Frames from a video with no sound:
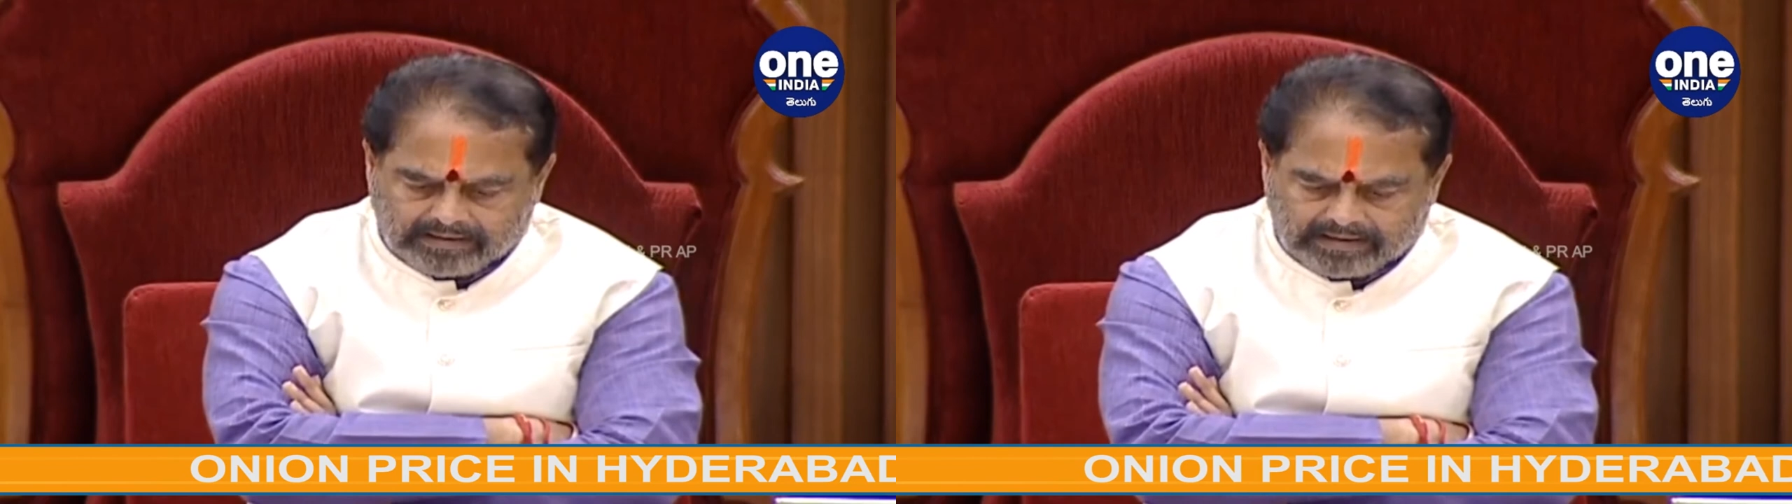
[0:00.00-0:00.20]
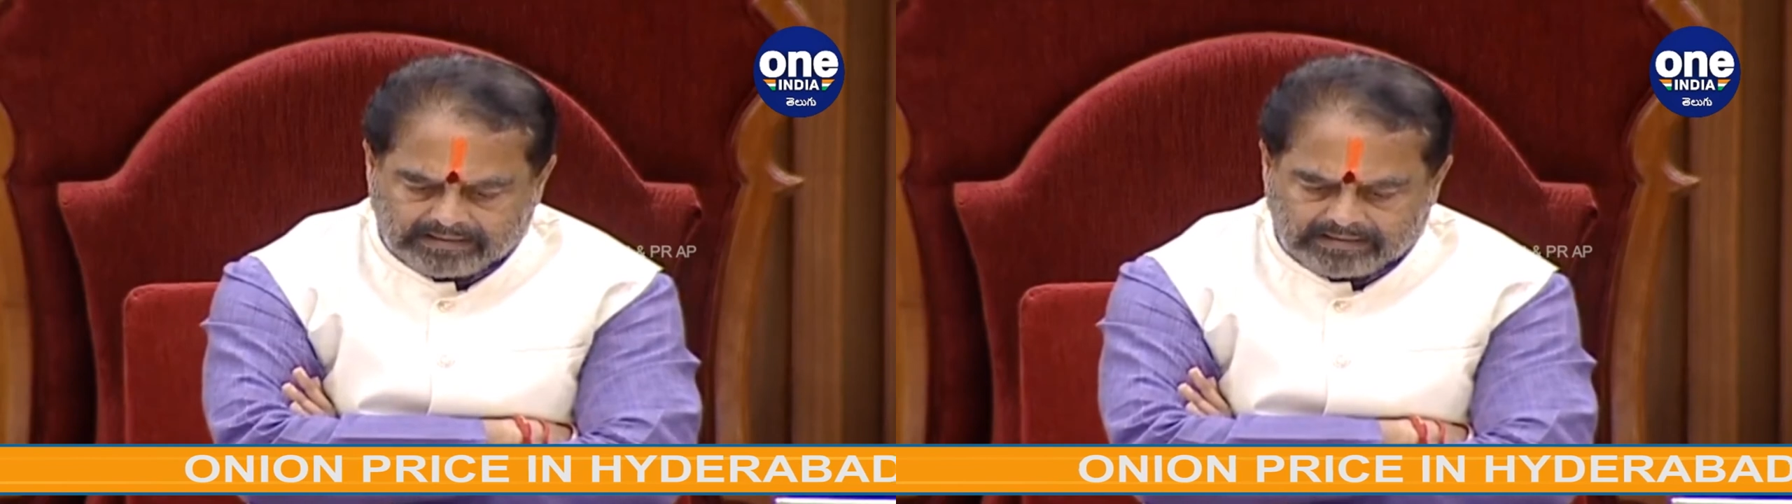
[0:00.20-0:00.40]

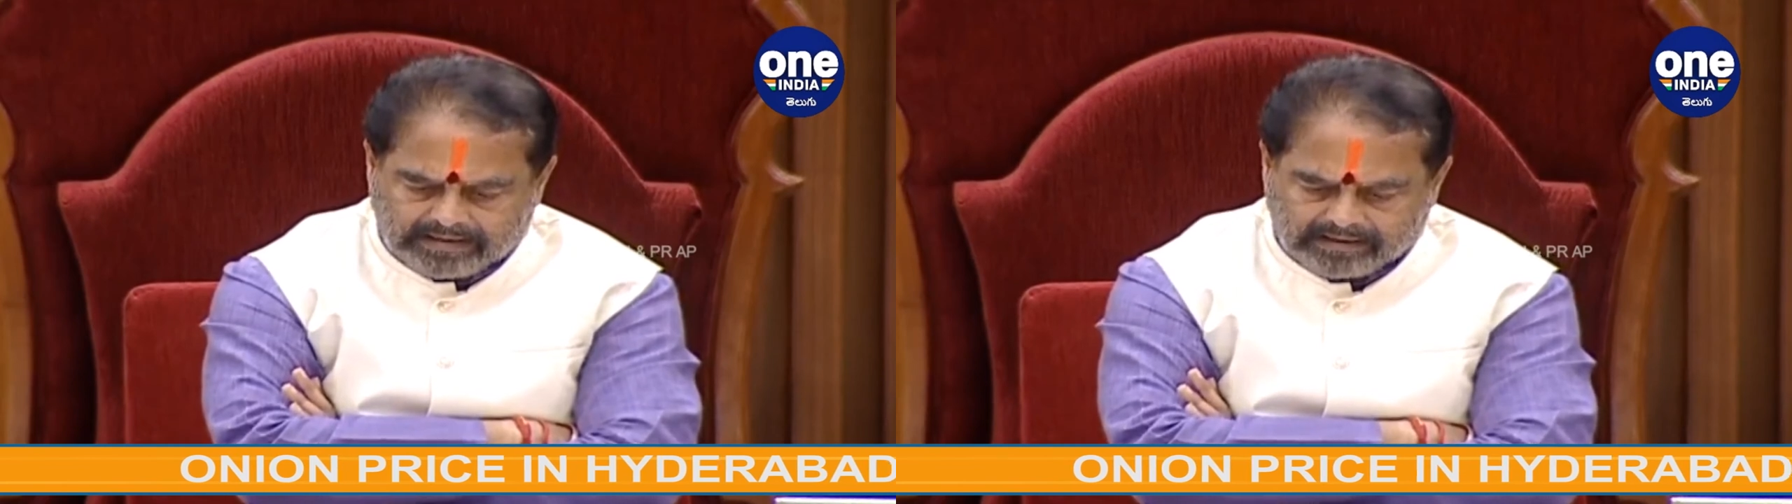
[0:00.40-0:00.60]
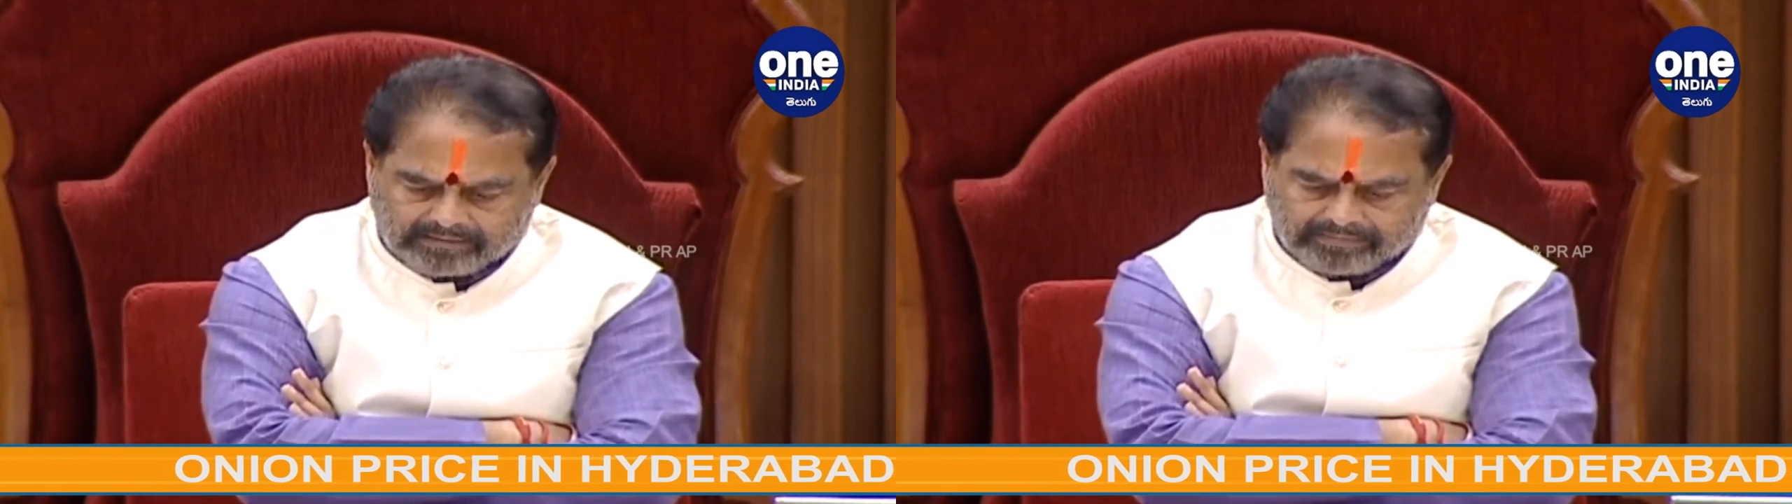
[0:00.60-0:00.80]
and
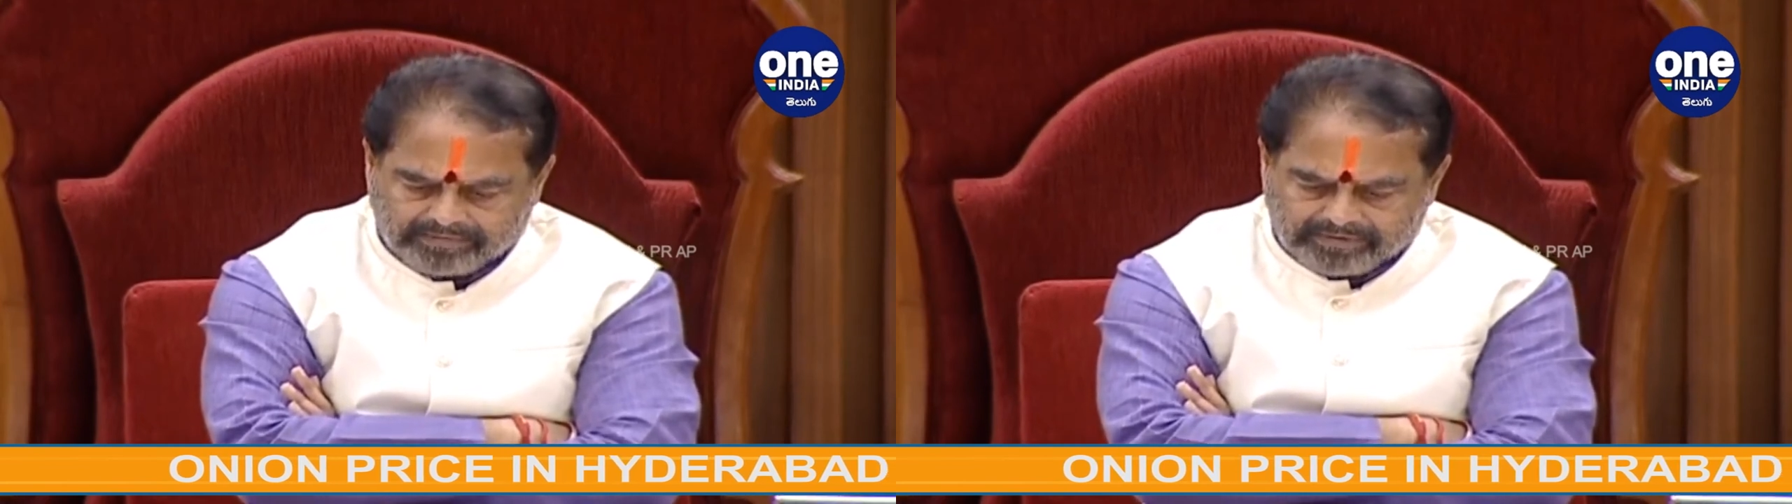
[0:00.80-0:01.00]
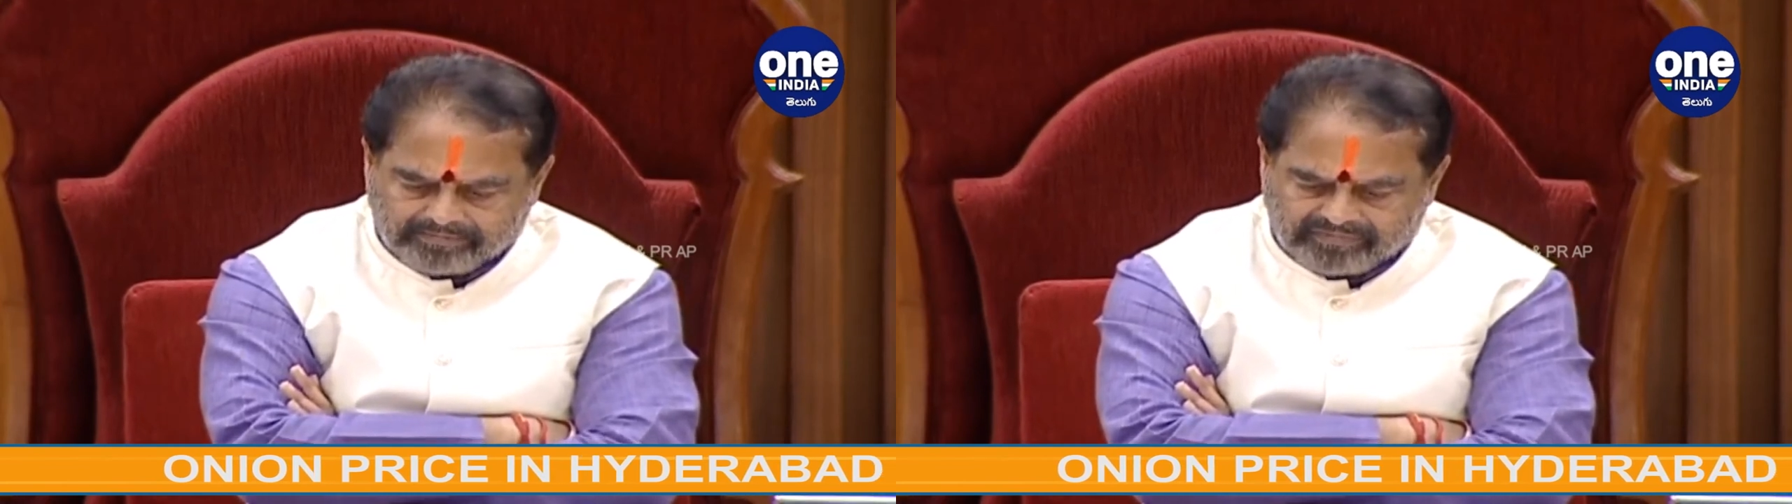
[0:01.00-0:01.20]
they are
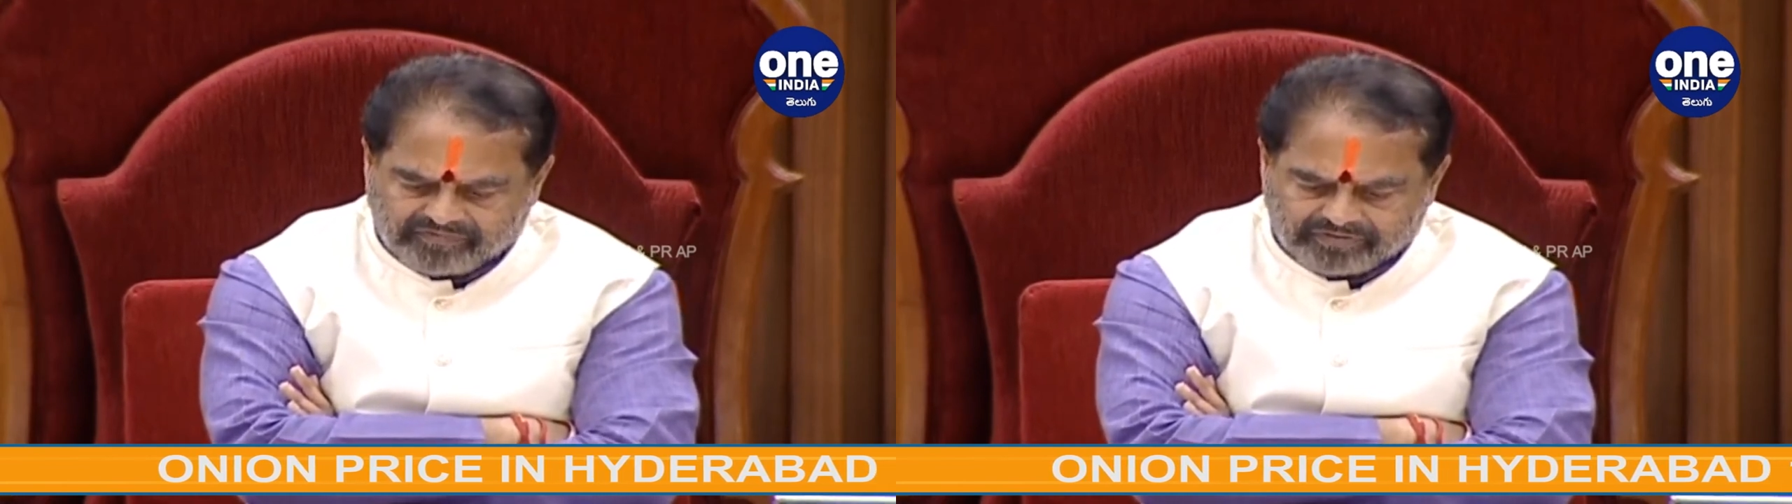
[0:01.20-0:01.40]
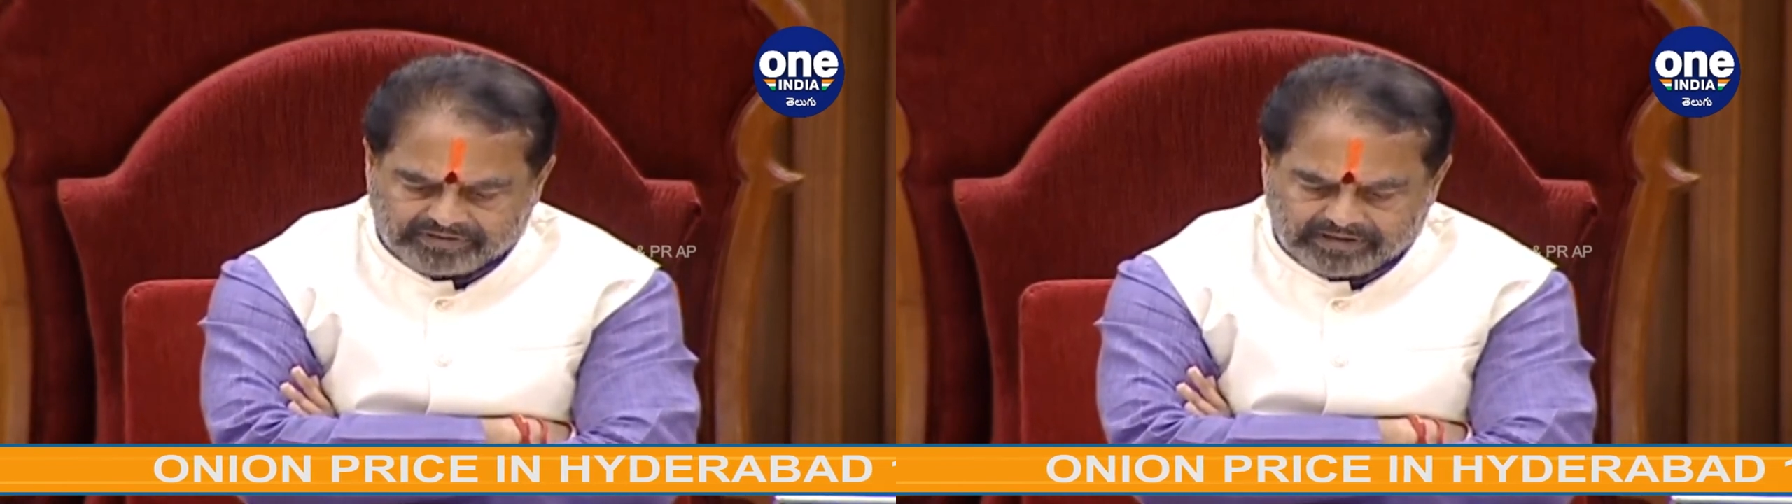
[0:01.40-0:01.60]

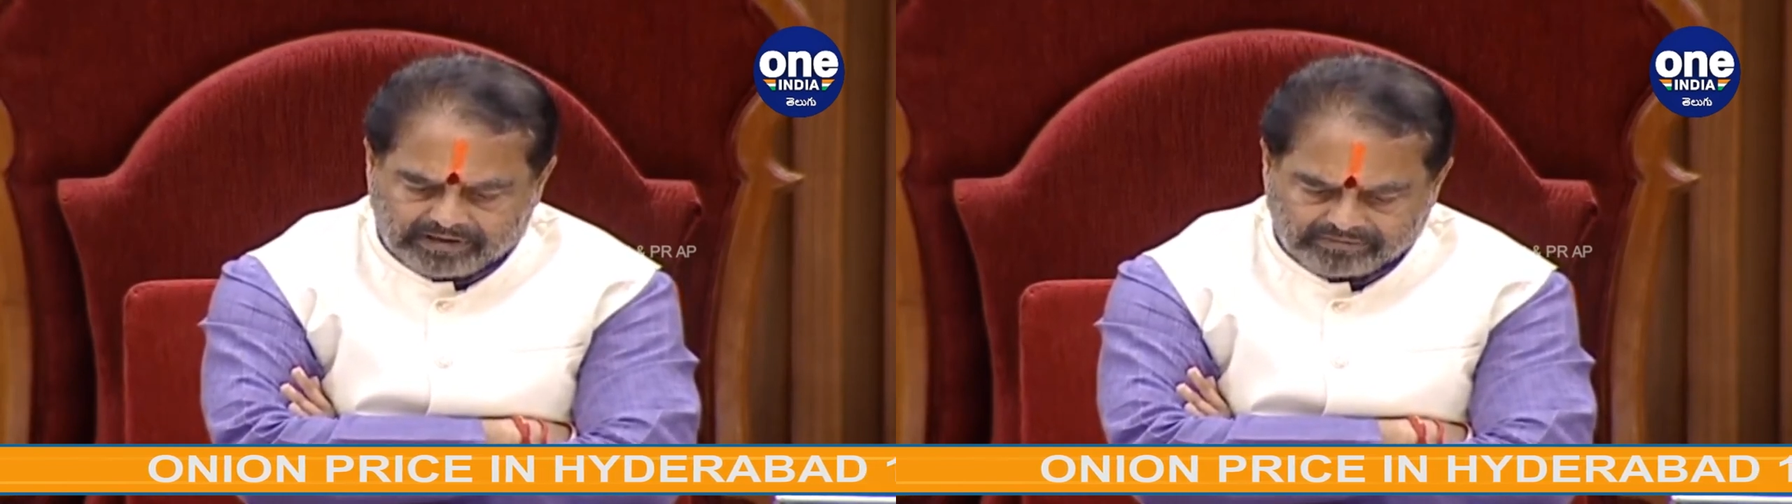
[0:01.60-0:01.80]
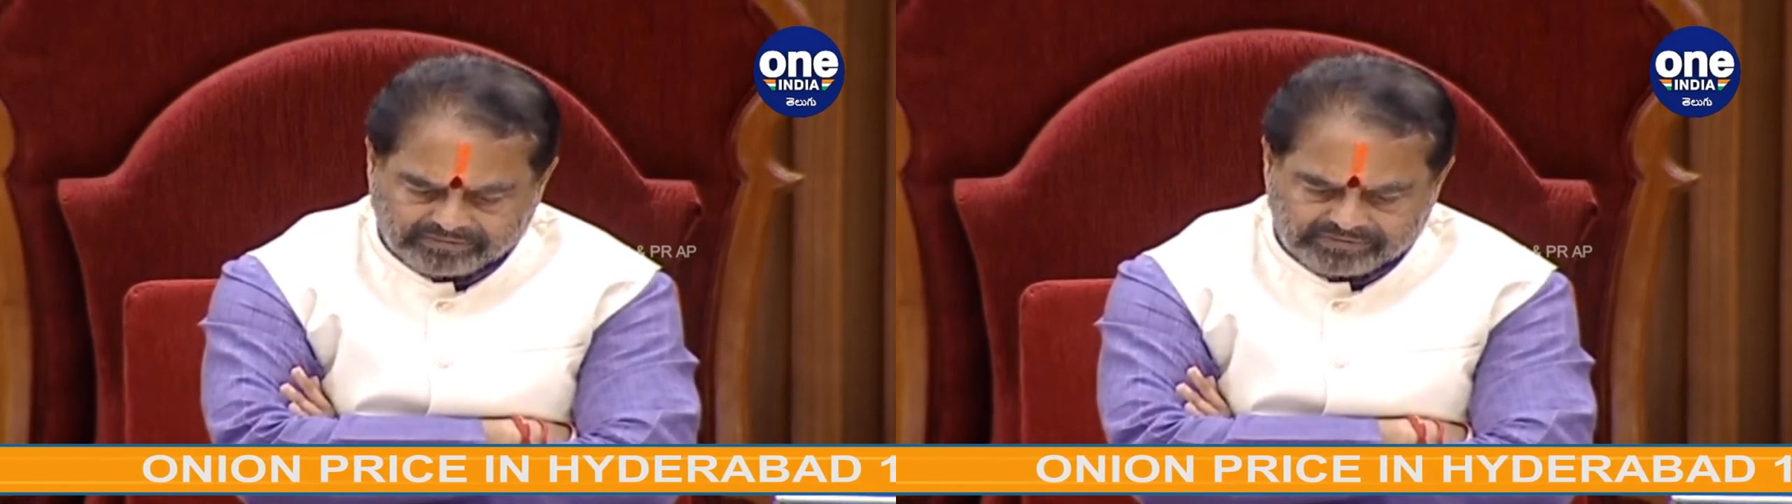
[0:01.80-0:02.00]
before the
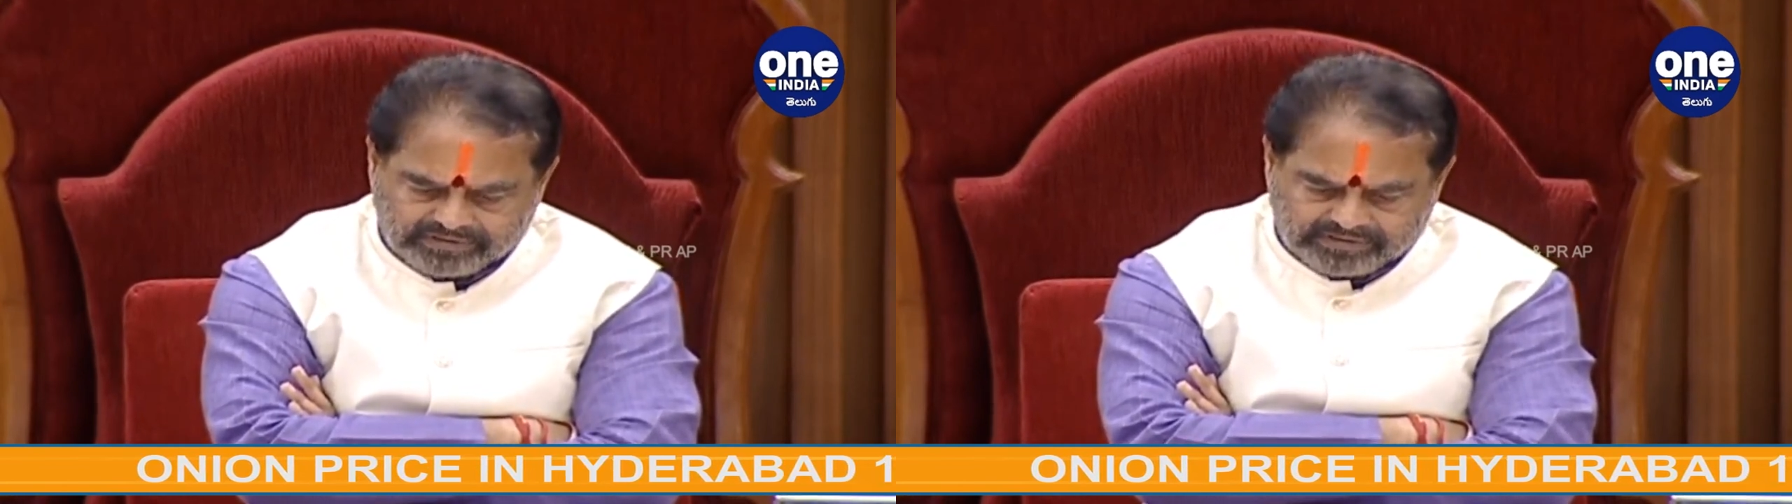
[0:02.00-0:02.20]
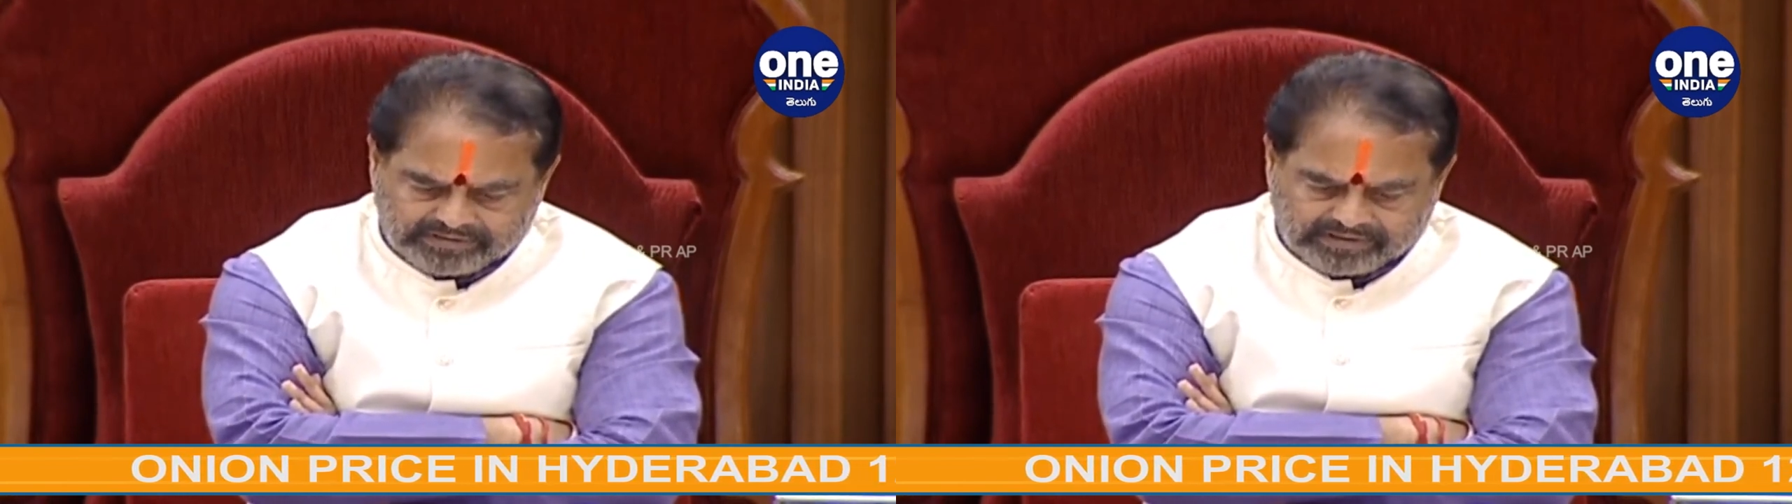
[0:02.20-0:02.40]
House.